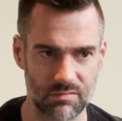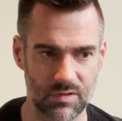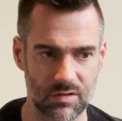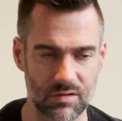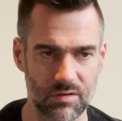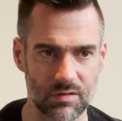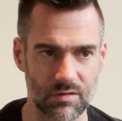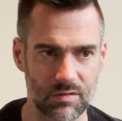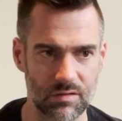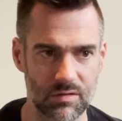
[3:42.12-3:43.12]

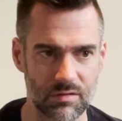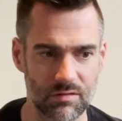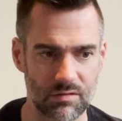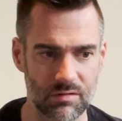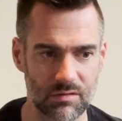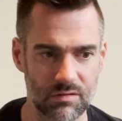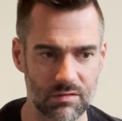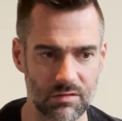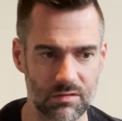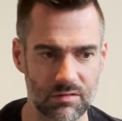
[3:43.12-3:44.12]

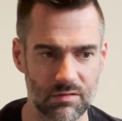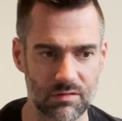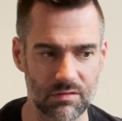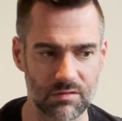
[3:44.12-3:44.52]
[no speech]